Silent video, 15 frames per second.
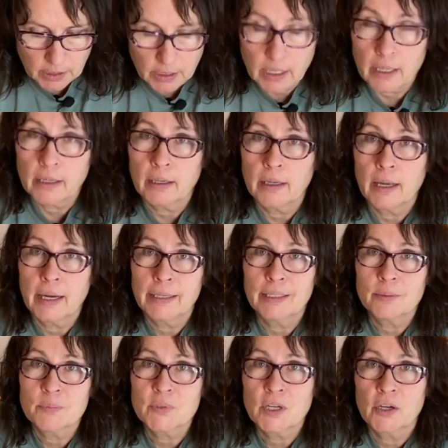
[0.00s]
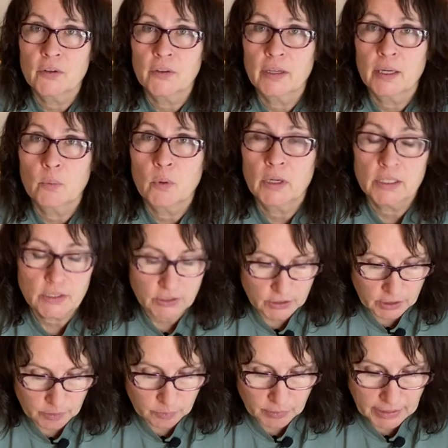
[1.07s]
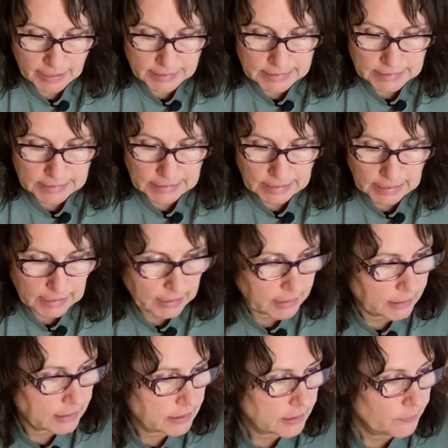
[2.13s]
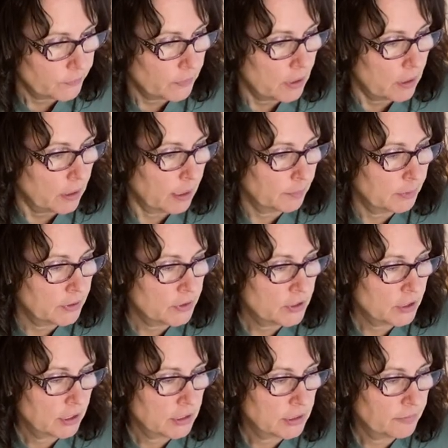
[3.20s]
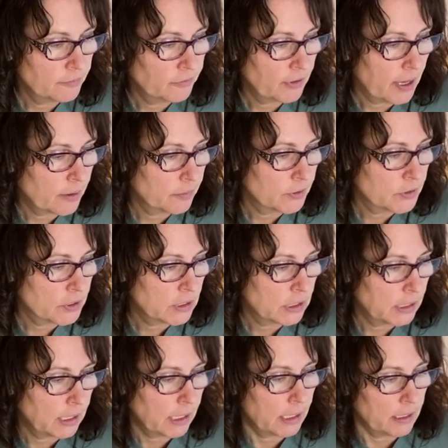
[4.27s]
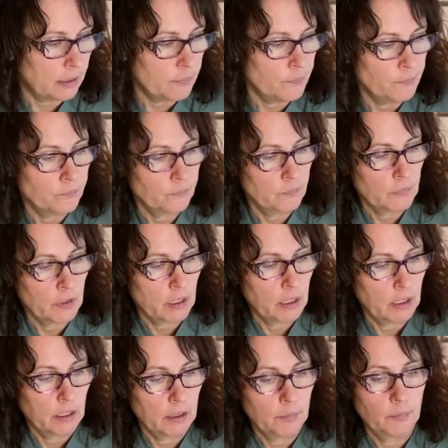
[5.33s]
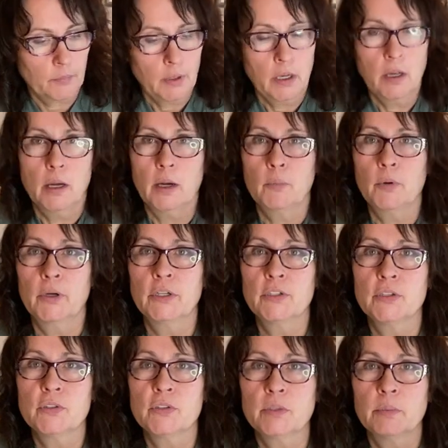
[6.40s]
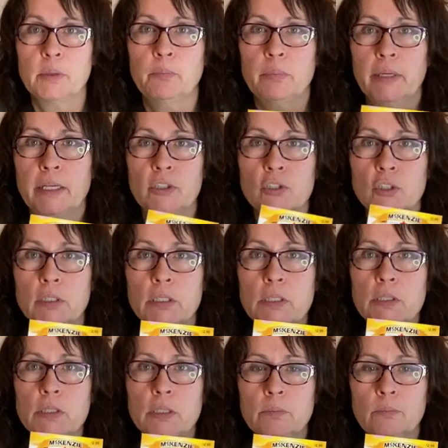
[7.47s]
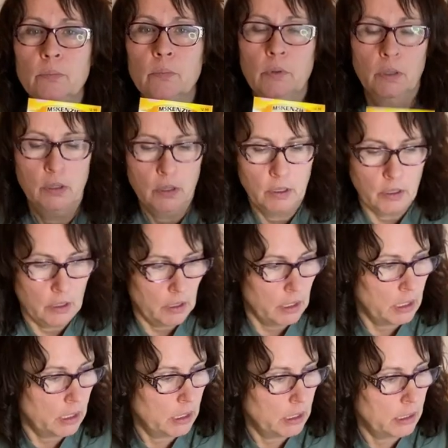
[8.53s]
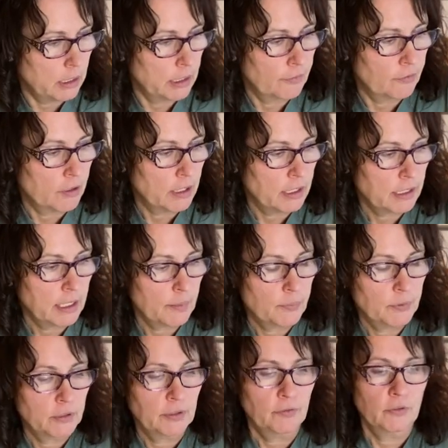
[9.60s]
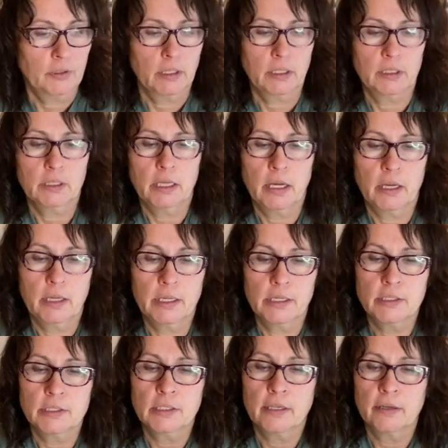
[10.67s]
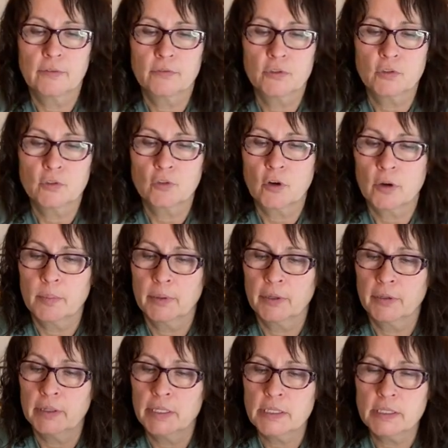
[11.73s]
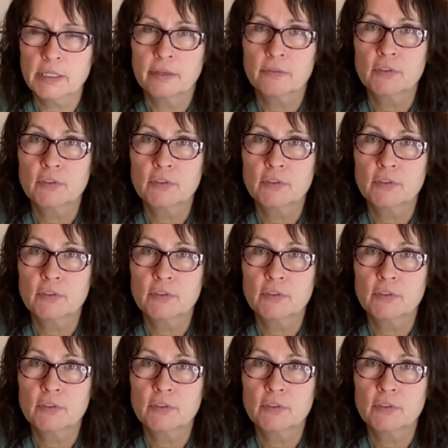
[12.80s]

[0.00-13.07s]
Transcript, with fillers: Uh, items are that I want to start planting, and I'm going to start some flowers today. Um, want to do some impatiens, and I've got a couple different kinds of strawberries. I've